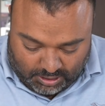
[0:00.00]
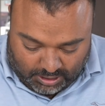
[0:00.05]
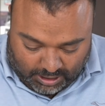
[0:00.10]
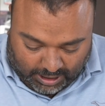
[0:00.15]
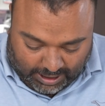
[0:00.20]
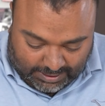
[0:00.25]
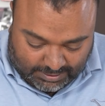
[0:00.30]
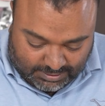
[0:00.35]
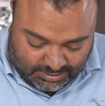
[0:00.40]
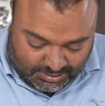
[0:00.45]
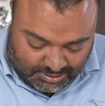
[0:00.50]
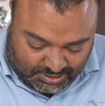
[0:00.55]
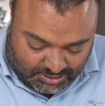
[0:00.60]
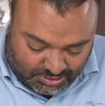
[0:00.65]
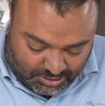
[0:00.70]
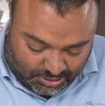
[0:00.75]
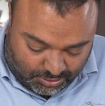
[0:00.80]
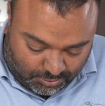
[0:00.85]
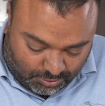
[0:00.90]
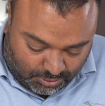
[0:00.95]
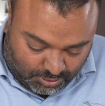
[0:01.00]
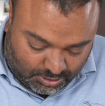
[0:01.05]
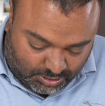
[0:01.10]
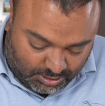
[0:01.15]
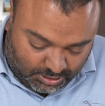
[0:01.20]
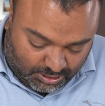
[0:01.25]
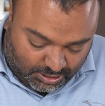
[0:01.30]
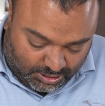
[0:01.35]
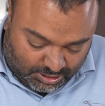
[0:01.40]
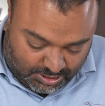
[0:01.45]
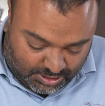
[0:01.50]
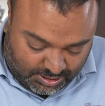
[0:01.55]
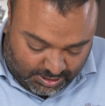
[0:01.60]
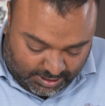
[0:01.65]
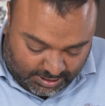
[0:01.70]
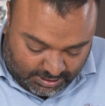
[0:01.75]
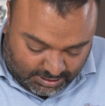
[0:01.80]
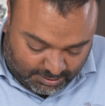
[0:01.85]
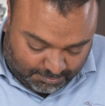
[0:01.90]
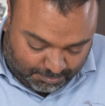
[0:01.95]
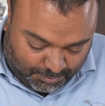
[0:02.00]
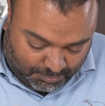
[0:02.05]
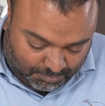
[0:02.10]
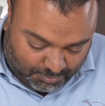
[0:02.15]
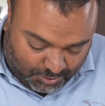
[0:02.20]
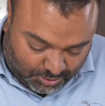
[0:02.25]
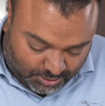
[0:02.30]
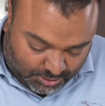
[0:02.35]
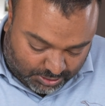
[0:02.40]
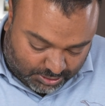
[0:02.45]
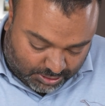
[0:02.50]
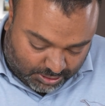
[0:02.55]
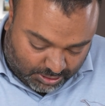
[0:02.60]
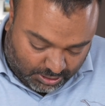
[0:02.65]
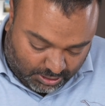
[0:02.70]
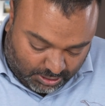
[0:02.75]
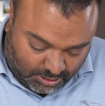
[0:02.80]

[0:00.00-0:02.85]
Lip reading: And this is a good, easy recipe because,